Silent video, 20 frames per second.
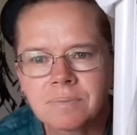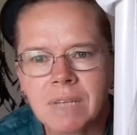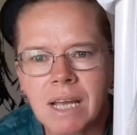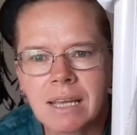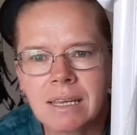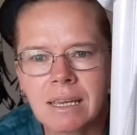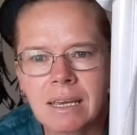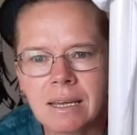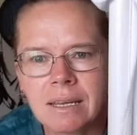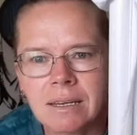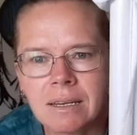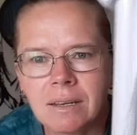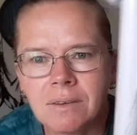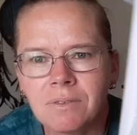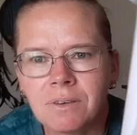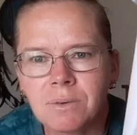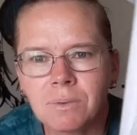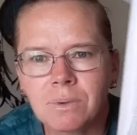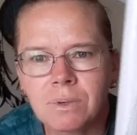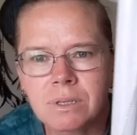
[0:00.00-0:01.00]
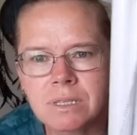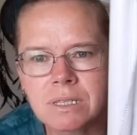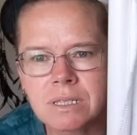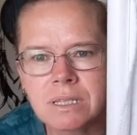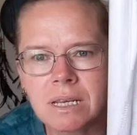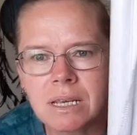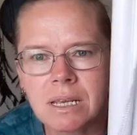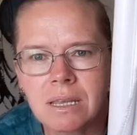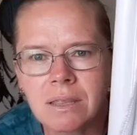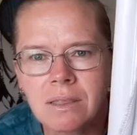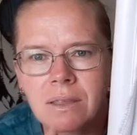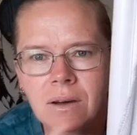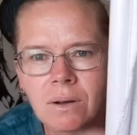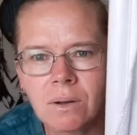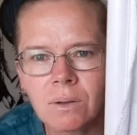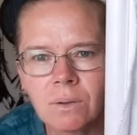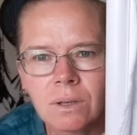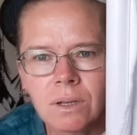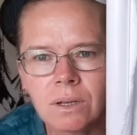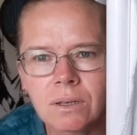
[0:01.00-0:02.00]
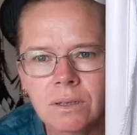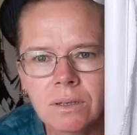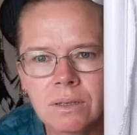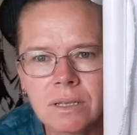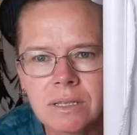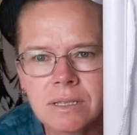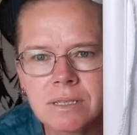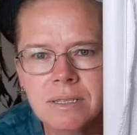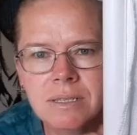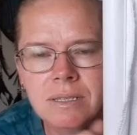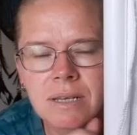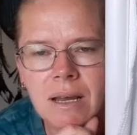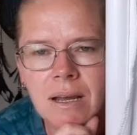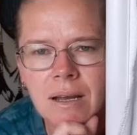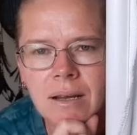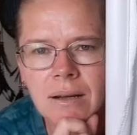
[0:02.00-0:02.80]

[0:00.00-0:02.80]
Again, if you want to see the whole lot of this,